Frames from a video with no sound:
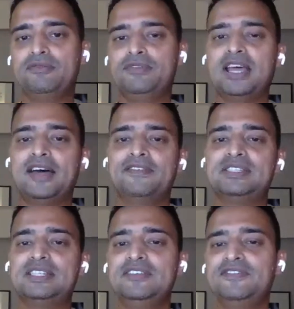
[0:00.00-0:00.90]
We have
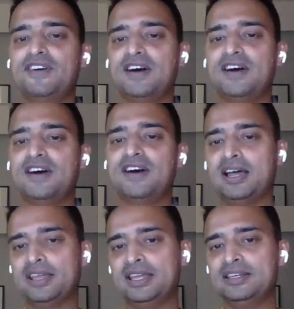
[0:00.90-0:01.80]

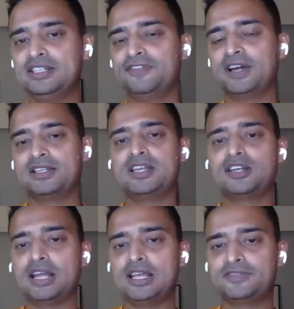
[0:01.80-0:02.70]
CFI and DeFi,
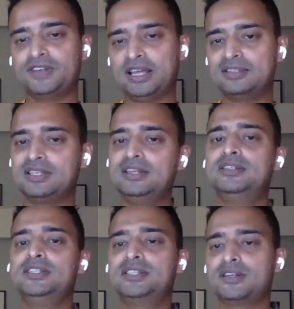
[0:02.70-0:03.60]
centralized finance and
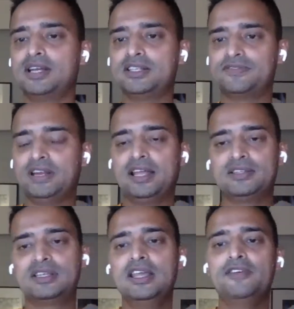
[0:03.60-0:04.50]
decentralized
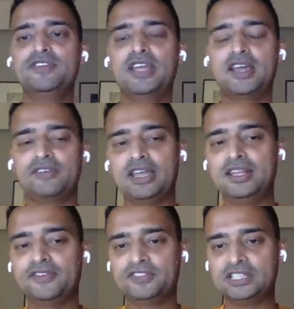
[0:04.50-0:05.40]
finance. We have
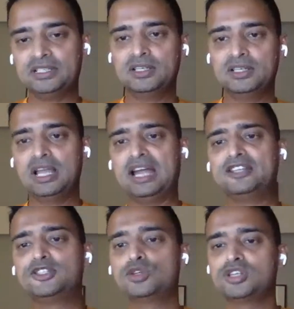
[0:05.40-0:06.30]
NFT and
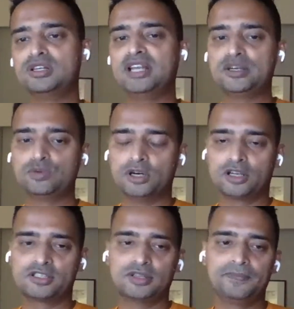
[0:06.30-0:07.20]
social
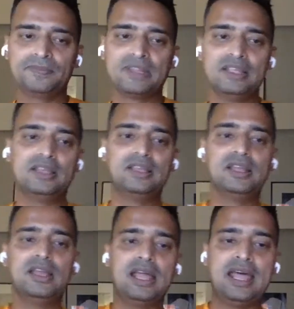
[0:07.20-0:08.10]
networks.
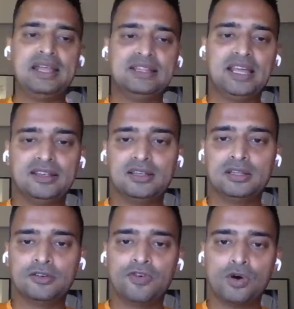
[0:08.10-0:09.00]
And then
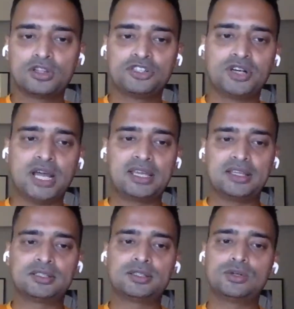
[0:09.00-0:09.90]
the 4th track
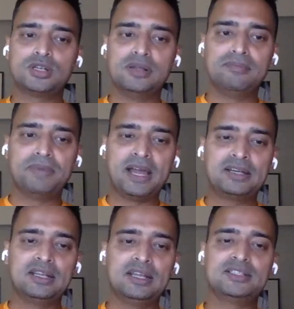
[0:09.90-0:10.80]
is social
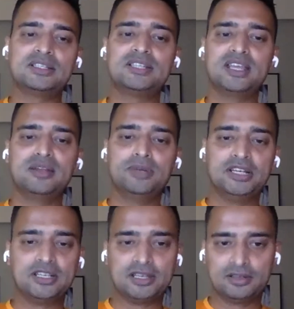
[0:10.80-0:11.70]
impact and
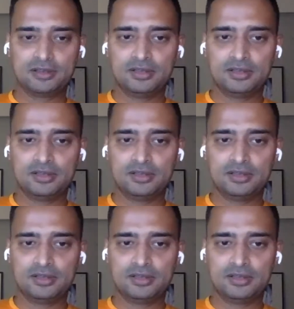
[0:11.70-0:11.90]
sustainability,